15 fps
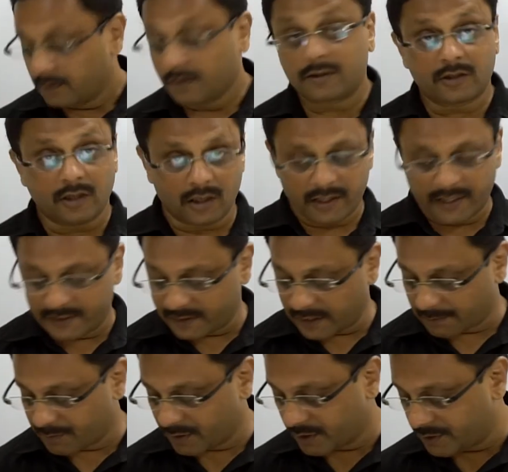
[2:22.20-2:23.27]
The third
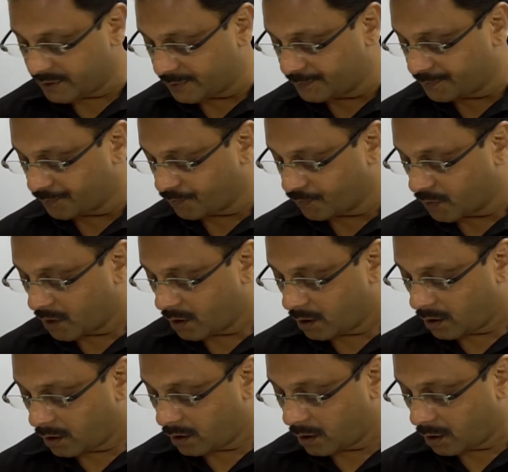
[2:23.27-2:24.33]
example is
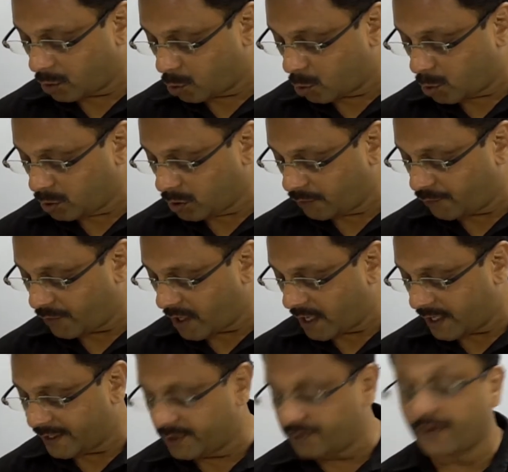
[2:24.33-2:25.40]
a cone of a
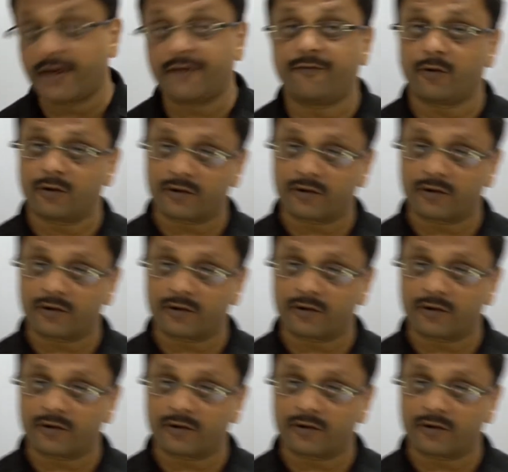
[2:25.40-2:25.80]
height 24